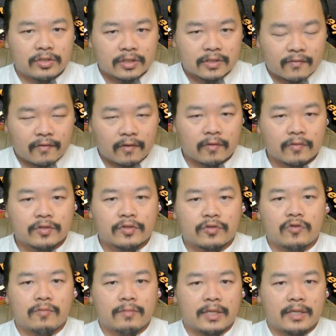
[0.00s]
just flows
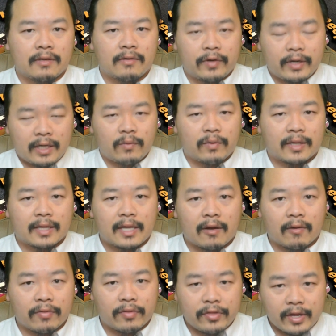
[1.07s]
through me freely
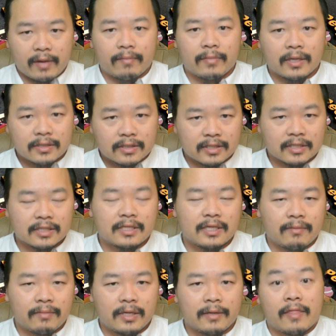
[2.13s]
without them
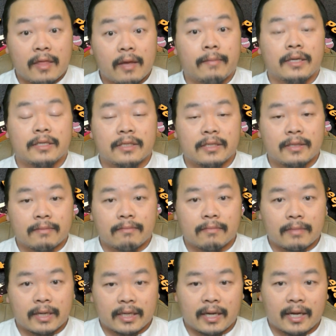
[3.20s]
assisting me, them as in
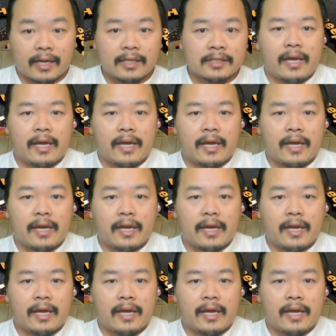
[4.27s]
my guide.